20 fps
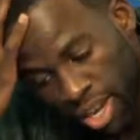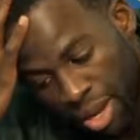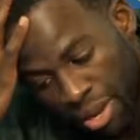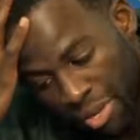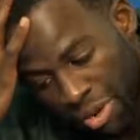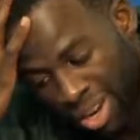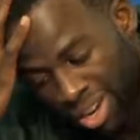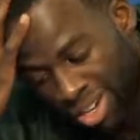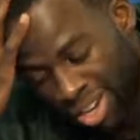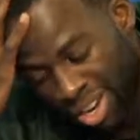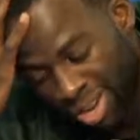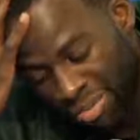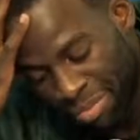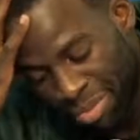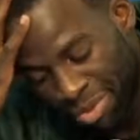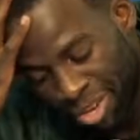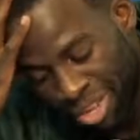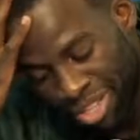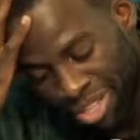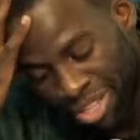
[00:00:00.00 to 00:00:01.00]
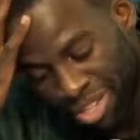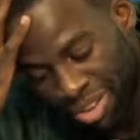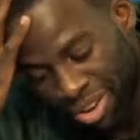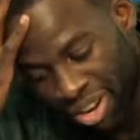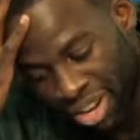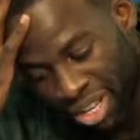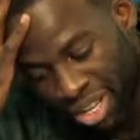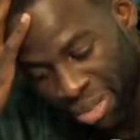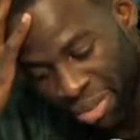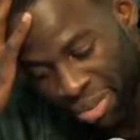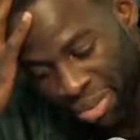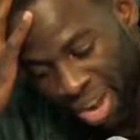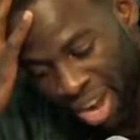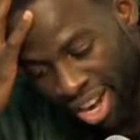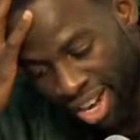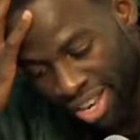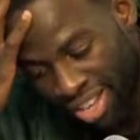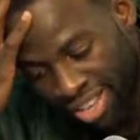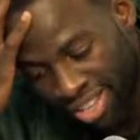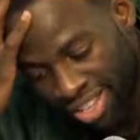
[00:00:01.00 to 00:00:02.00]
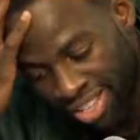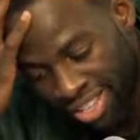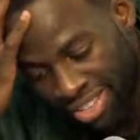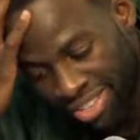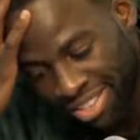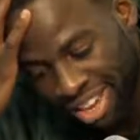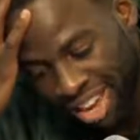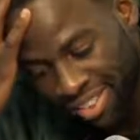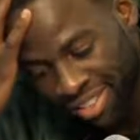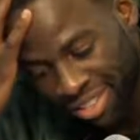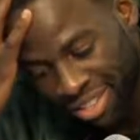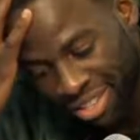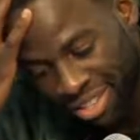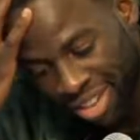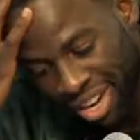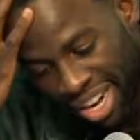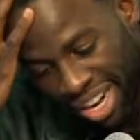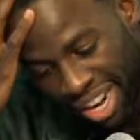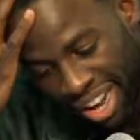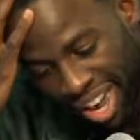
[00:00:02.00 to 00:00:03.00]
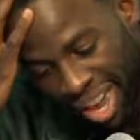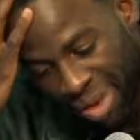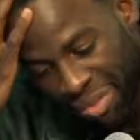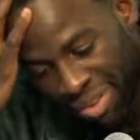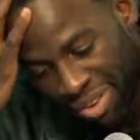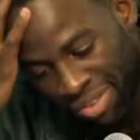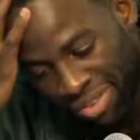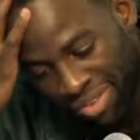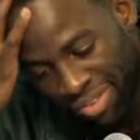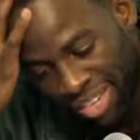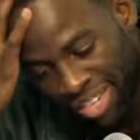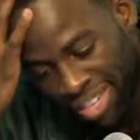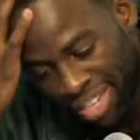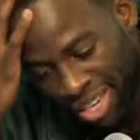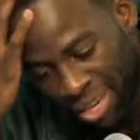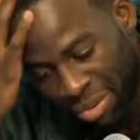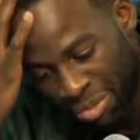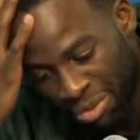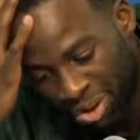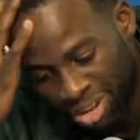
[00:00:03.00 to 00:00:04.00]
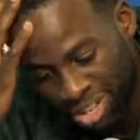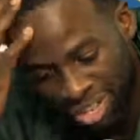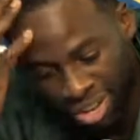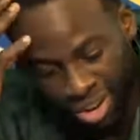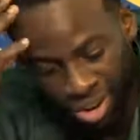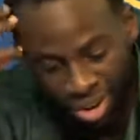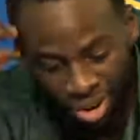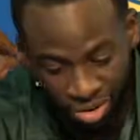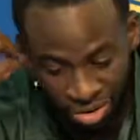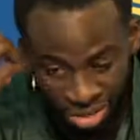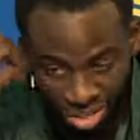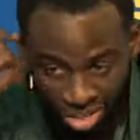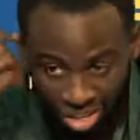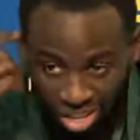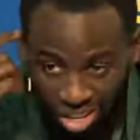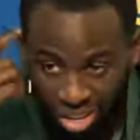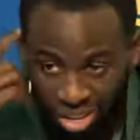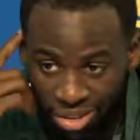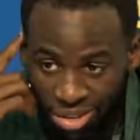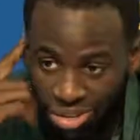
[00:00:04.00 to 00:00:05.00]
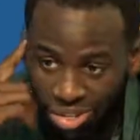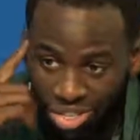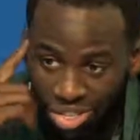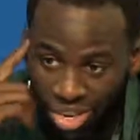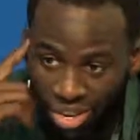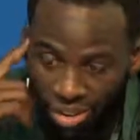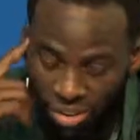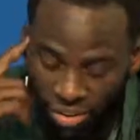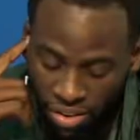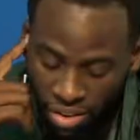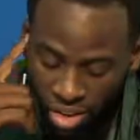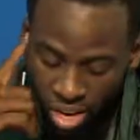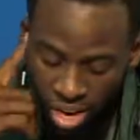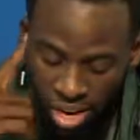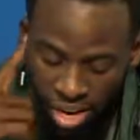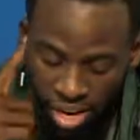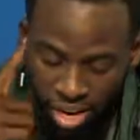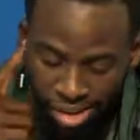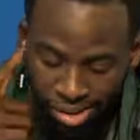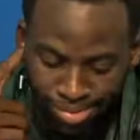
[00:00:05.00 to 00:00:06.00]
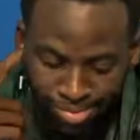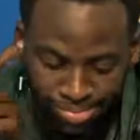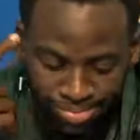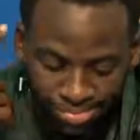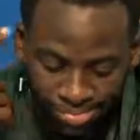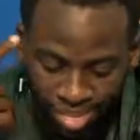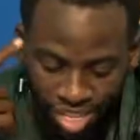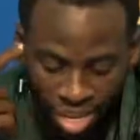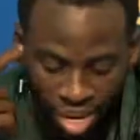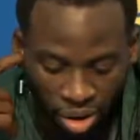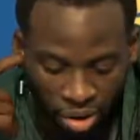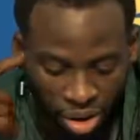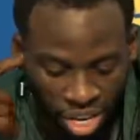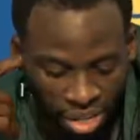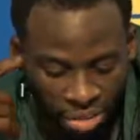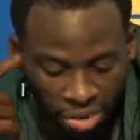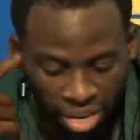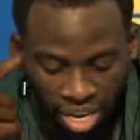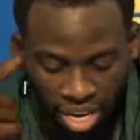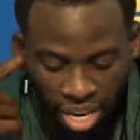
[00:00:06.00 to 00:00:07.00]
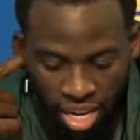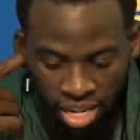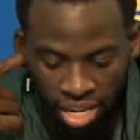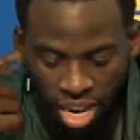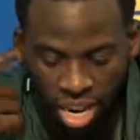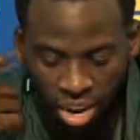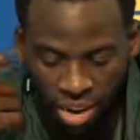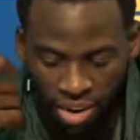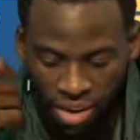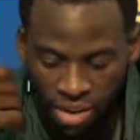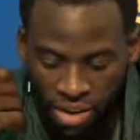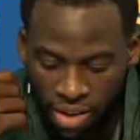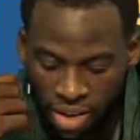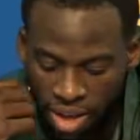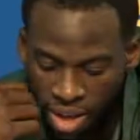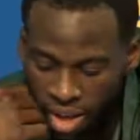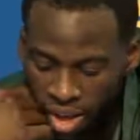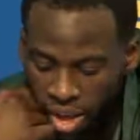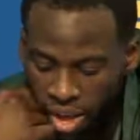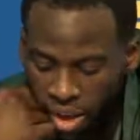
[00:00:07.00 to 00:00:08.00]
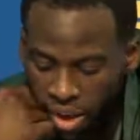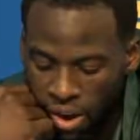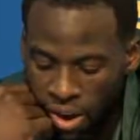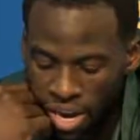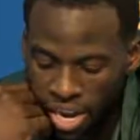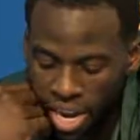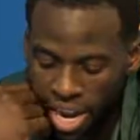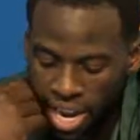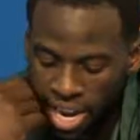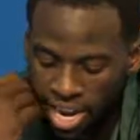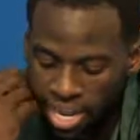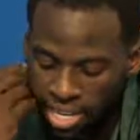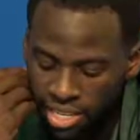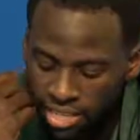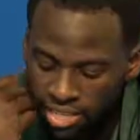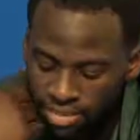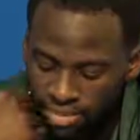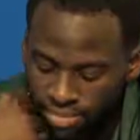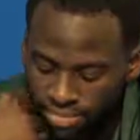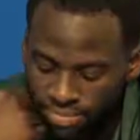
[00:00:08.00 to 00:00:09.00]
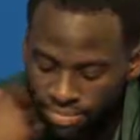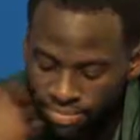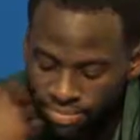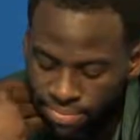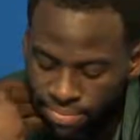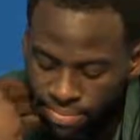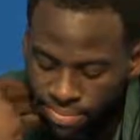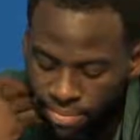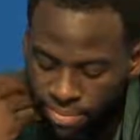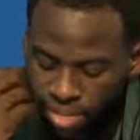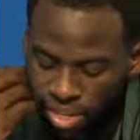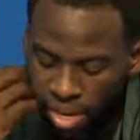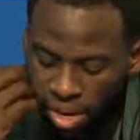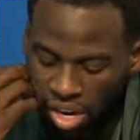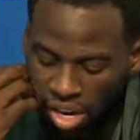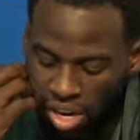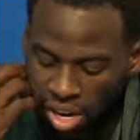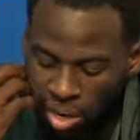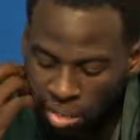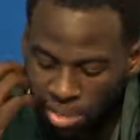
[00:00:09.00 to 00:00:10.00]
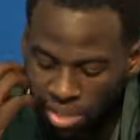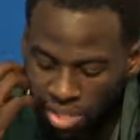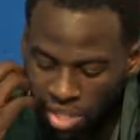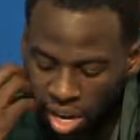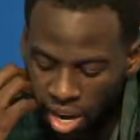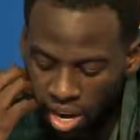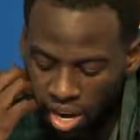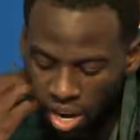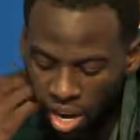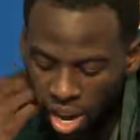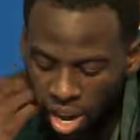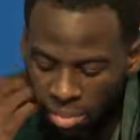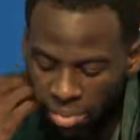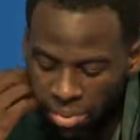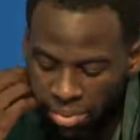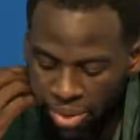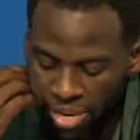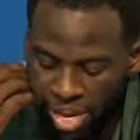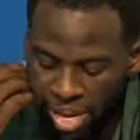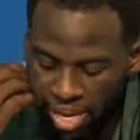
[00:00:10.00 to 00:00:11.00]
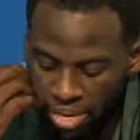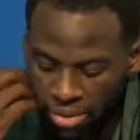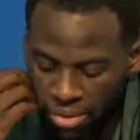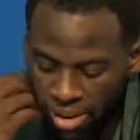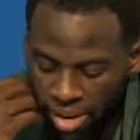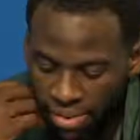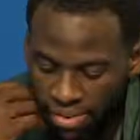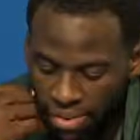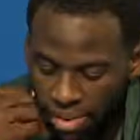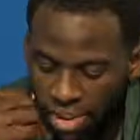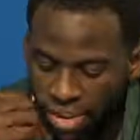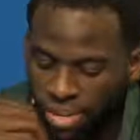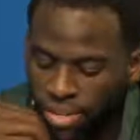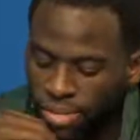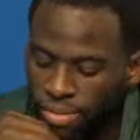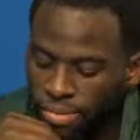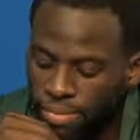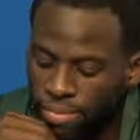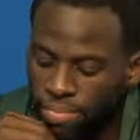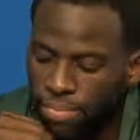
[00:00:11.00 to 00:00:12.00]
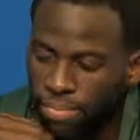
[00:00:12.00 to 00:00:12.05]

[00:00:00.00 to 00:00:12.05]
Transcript: I'm, I'm pretty sure this is probably the seventh straight game of fifteen or more turnovers or close. So, um, you know, once we cut down on that, you know, it'll help us out a lot, but we got to do that first.